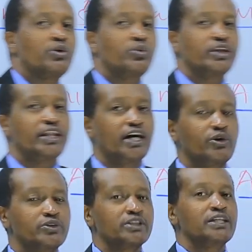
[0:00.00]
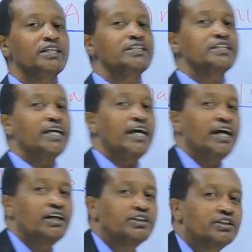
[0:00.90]
without
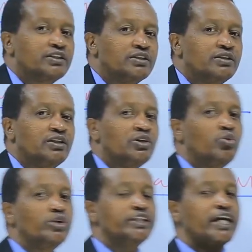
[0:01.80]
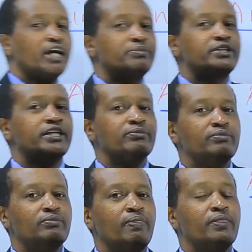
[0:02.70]
scales, which helps
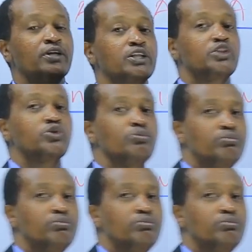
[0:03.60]
them to